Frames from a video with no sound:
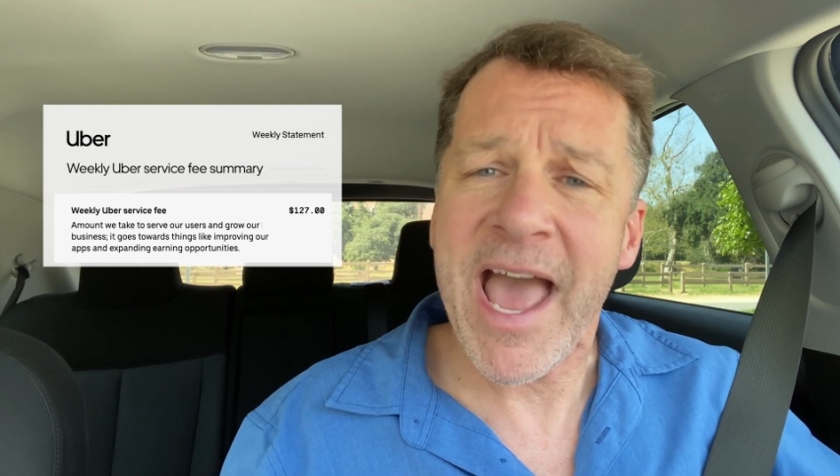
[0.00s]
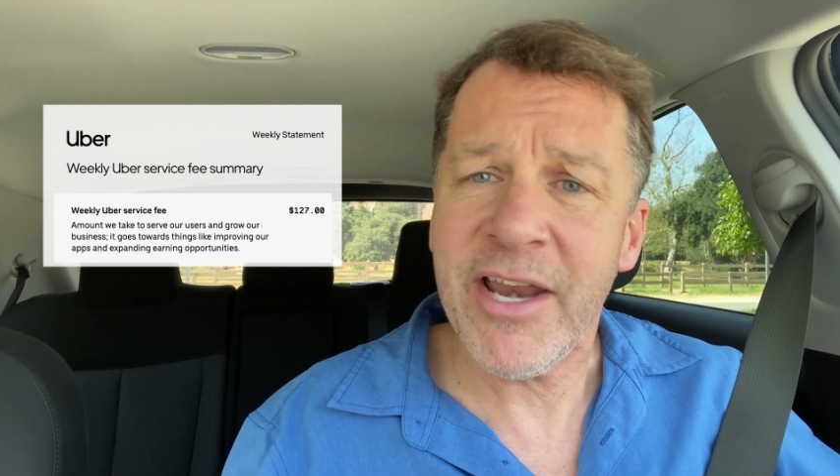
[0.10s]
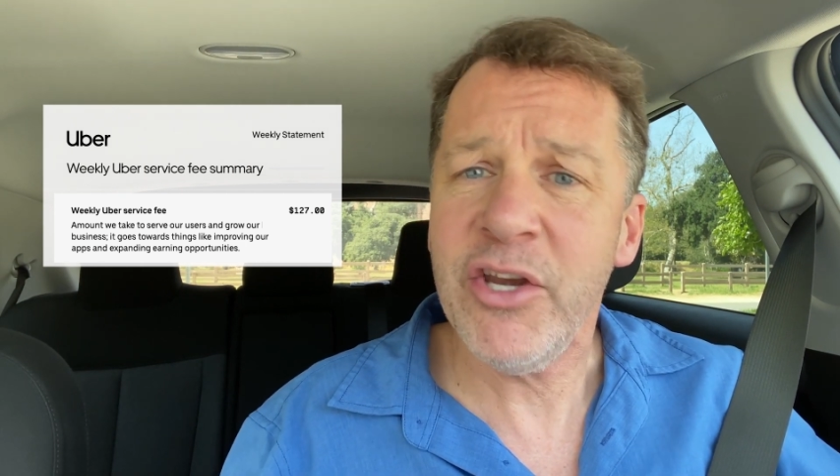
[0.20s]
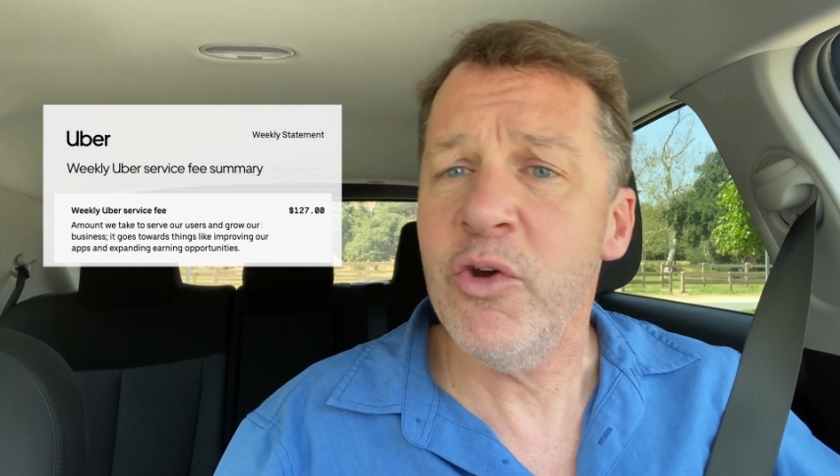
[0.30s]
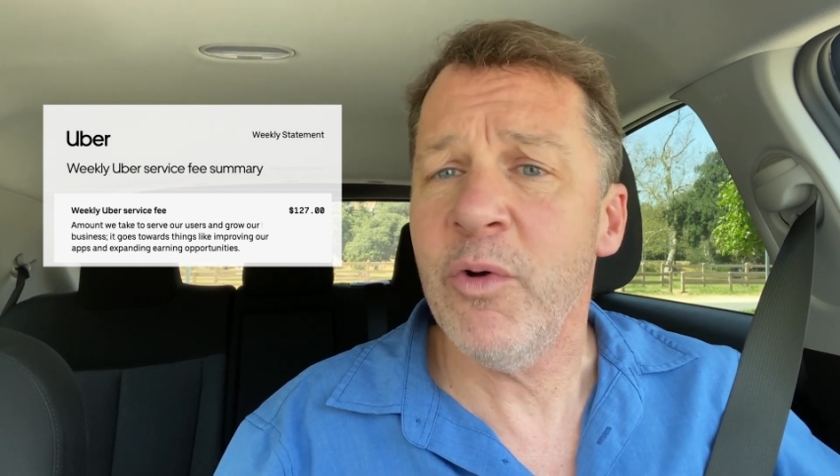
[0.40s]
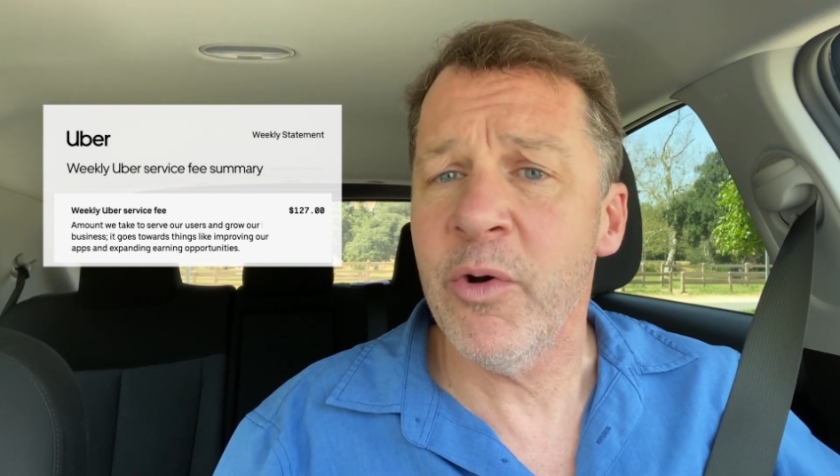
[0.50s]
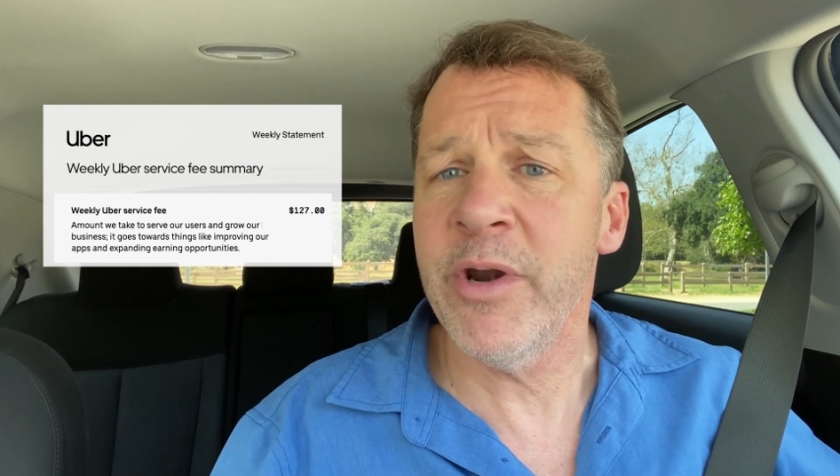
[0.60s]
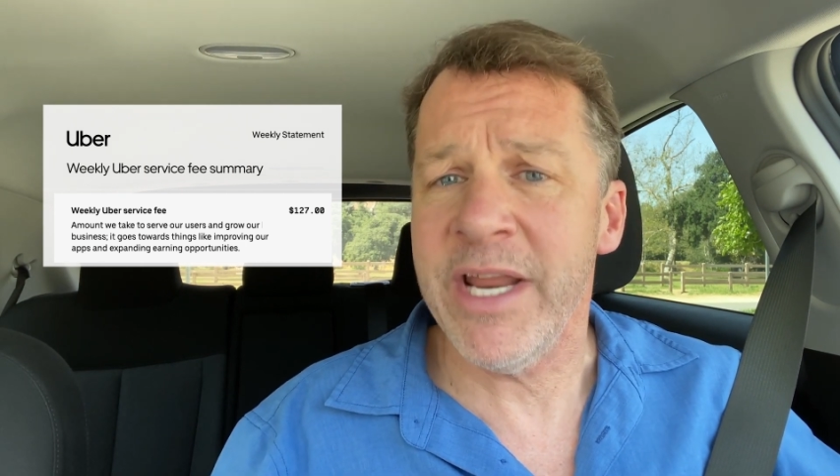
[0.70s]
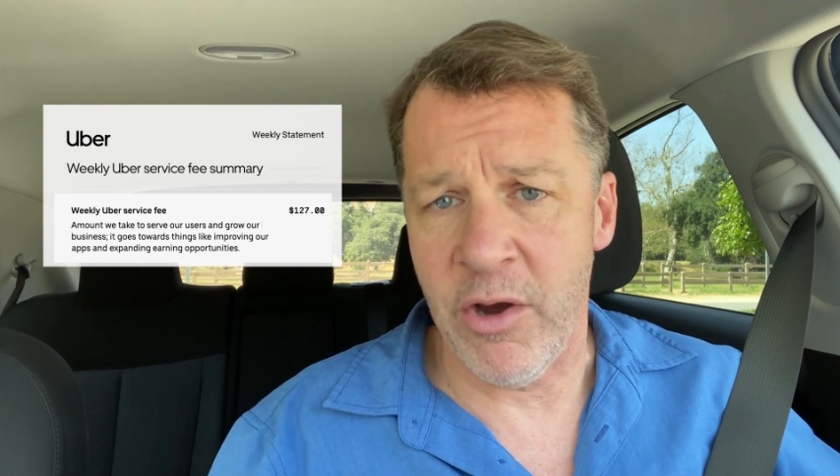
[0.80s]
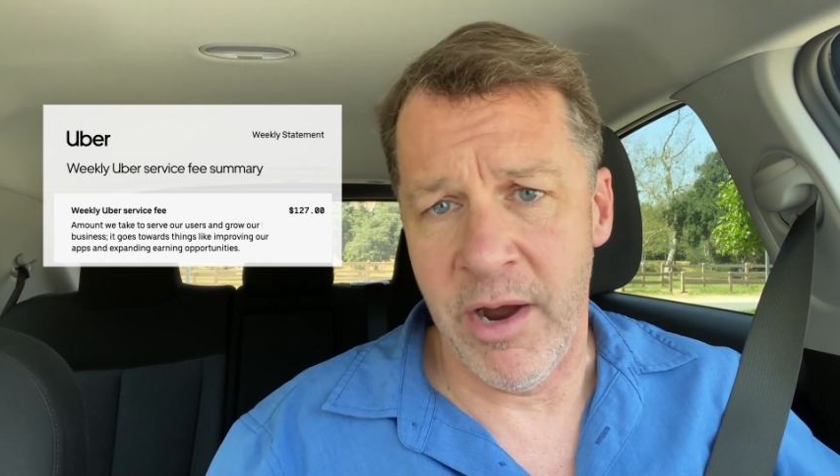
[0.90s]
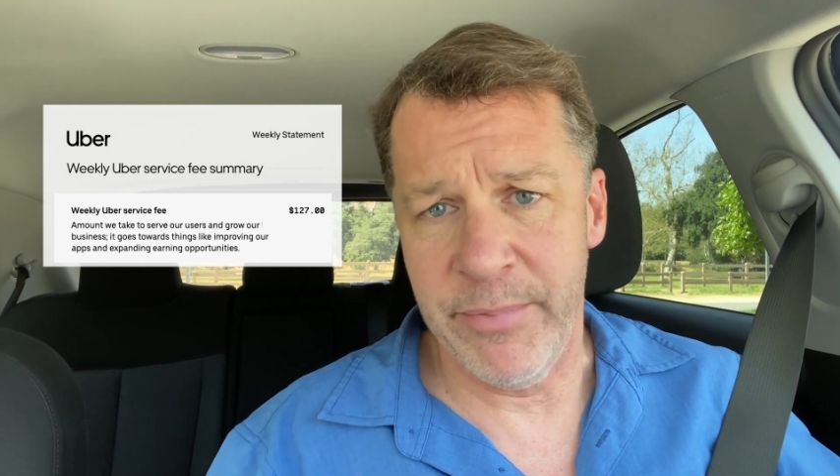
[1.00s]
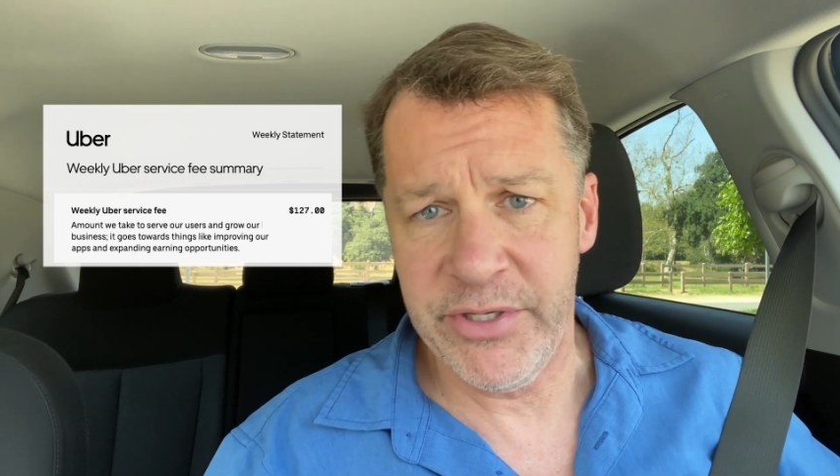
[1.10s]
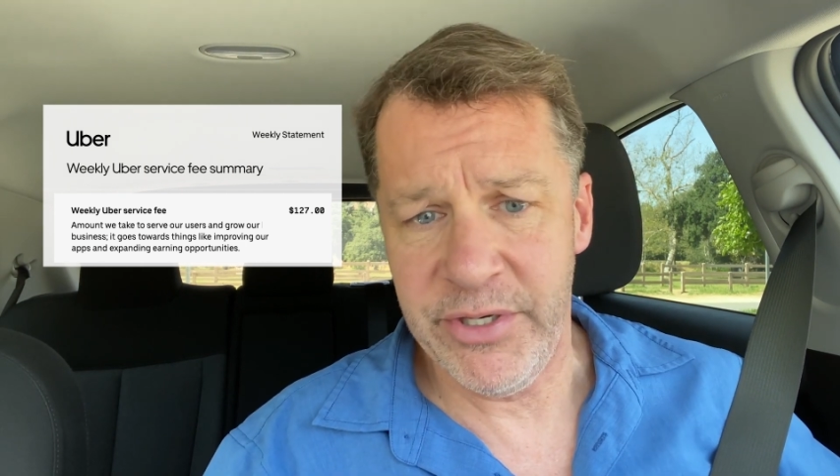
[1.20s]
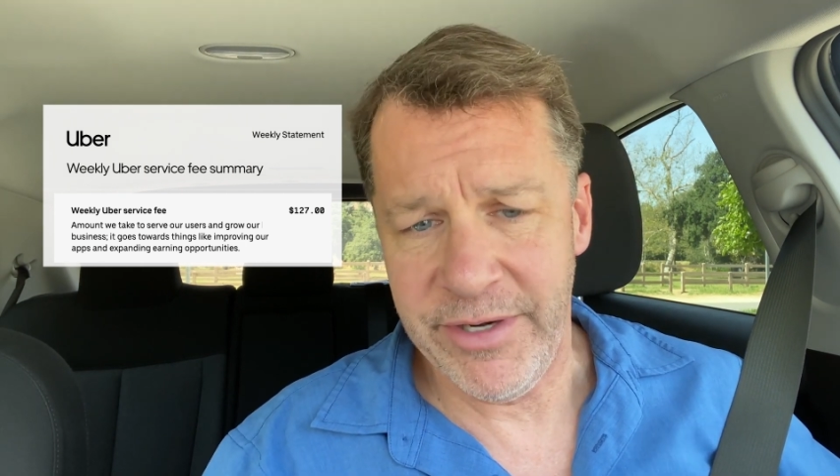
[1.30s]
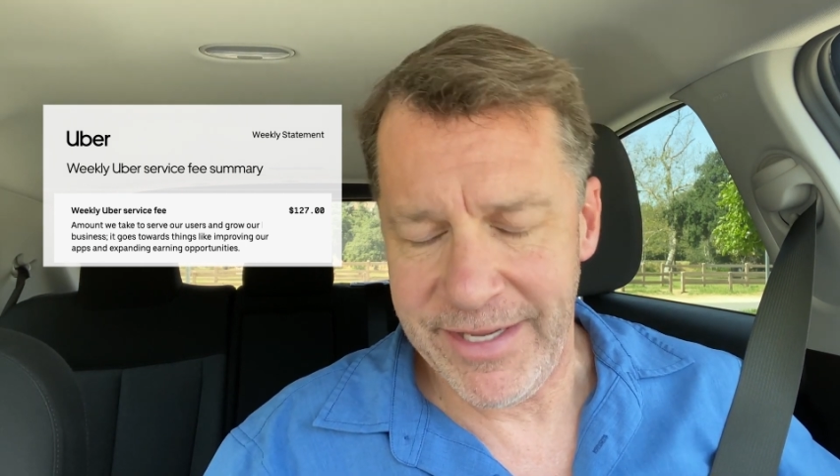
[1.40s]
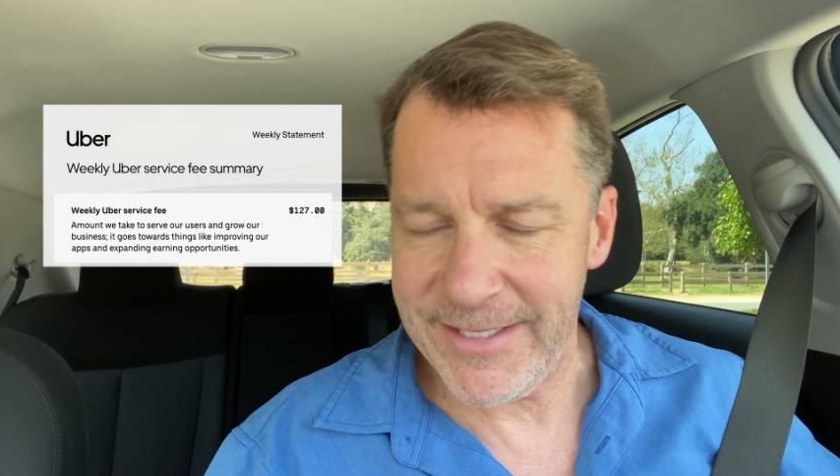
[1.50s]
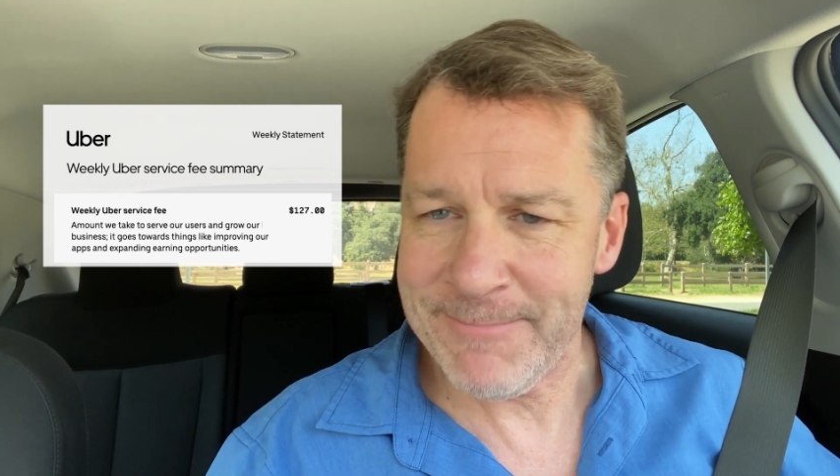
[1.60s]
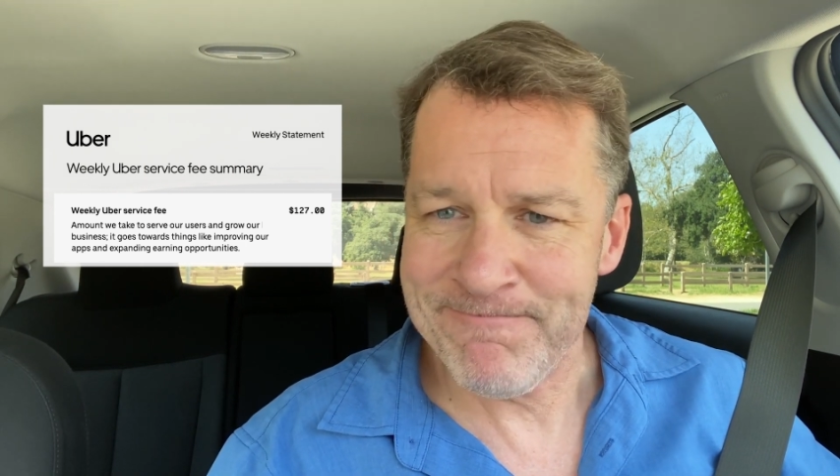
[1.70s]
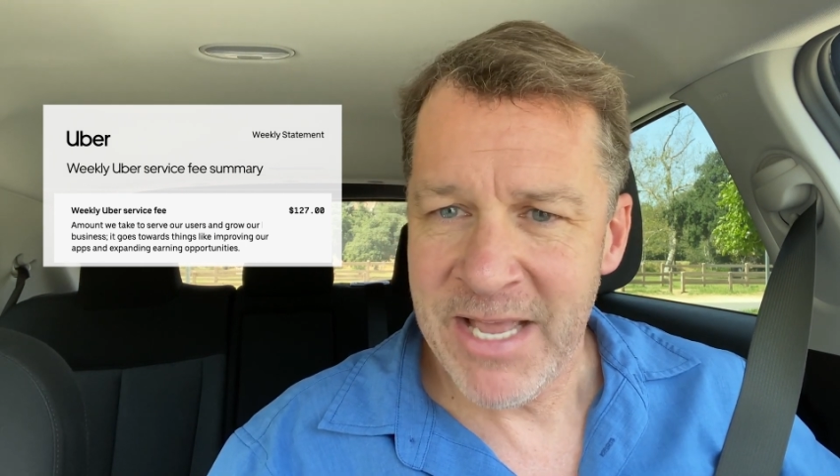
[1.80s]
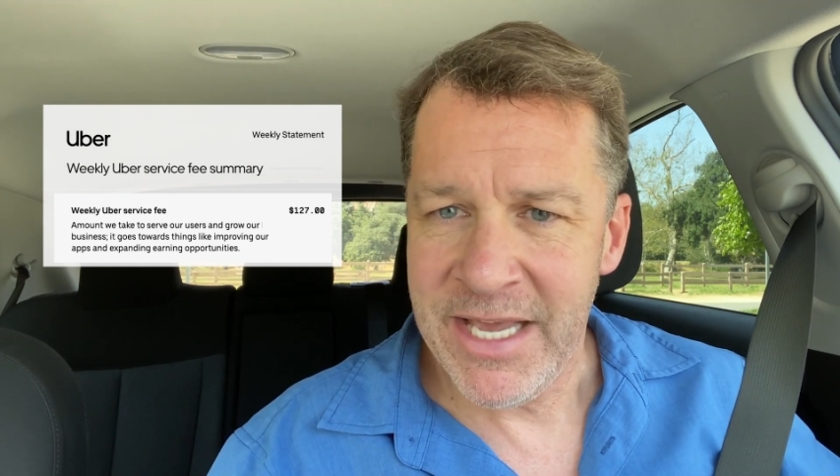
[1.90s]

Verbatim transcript: adding new earning opportunities.